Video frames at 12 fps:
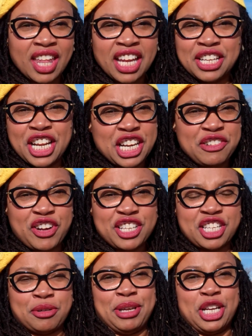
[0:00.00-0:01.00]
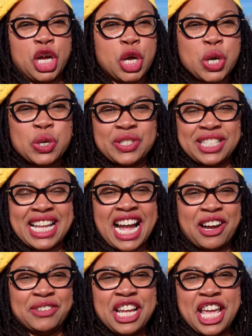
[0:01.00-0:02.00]
None of us are being hosed
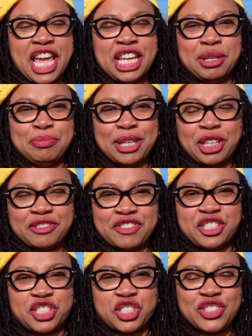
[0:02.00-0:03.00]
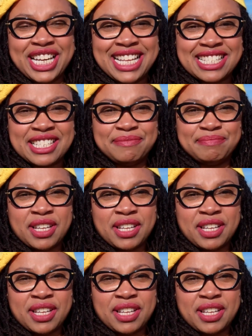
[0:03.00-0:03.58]
down in the middle of the street.